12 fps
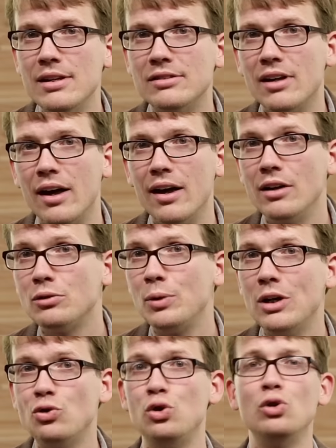these ions,
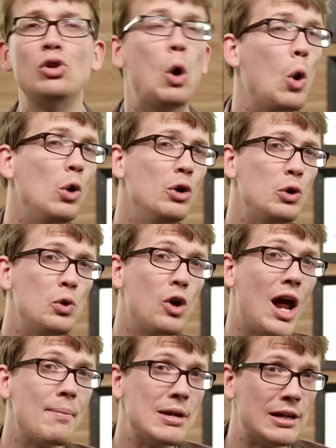we introduce a whole new
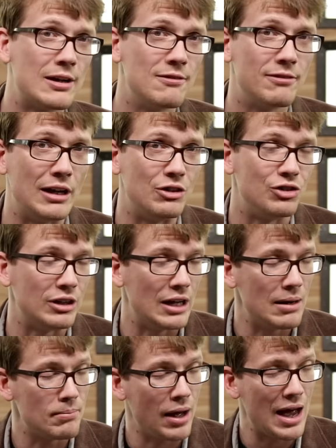naming convention,
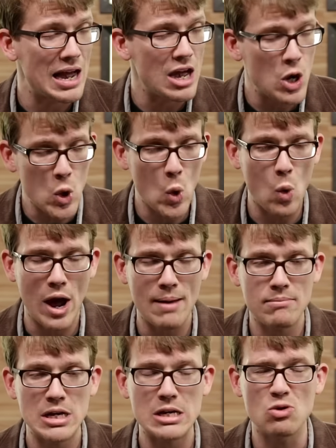and by new,
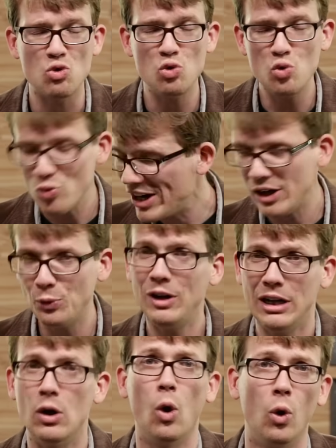I mean really,
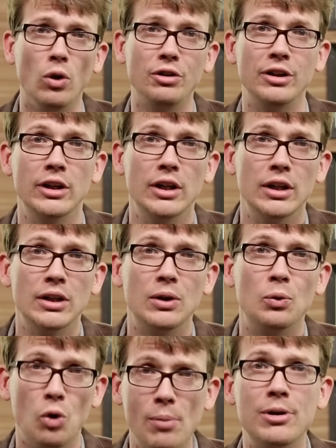really old.
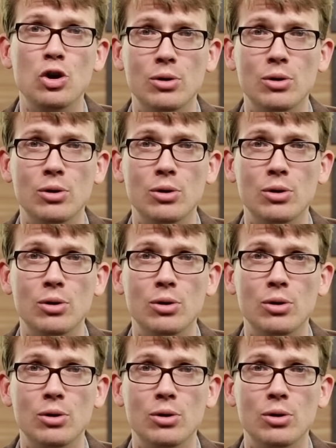Roman